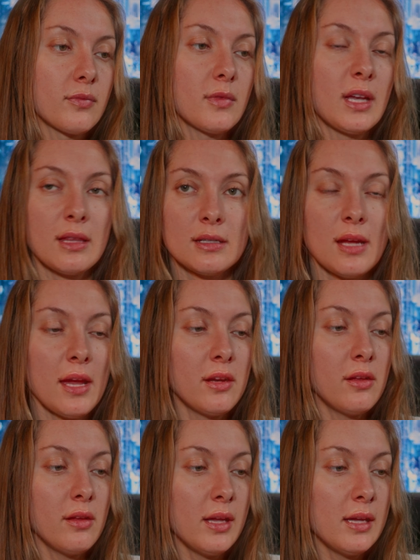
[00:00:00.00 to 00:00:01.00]
the
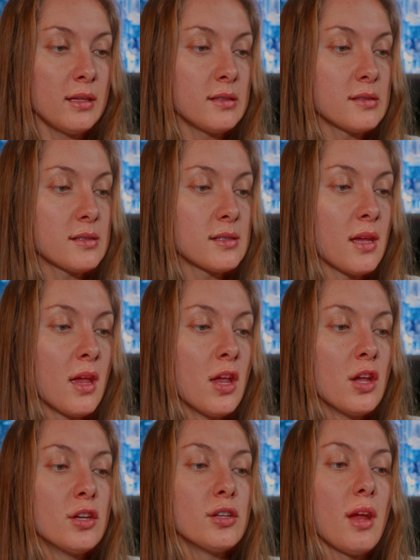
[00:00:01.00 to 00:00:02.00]
title is
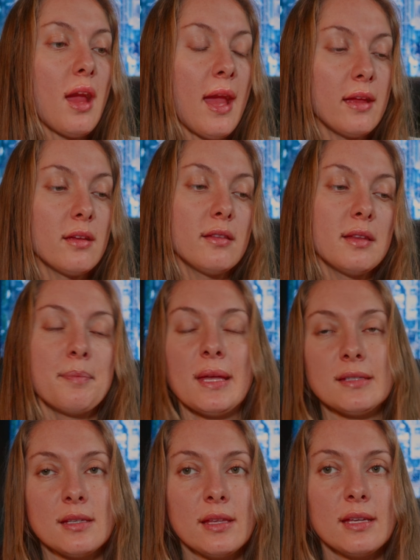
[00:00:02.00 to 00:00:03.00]

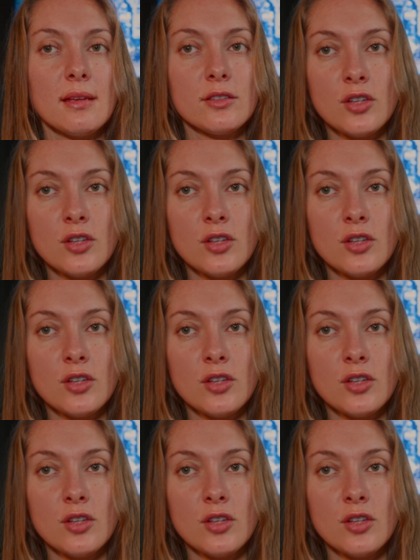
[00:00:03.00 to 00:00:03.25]
basically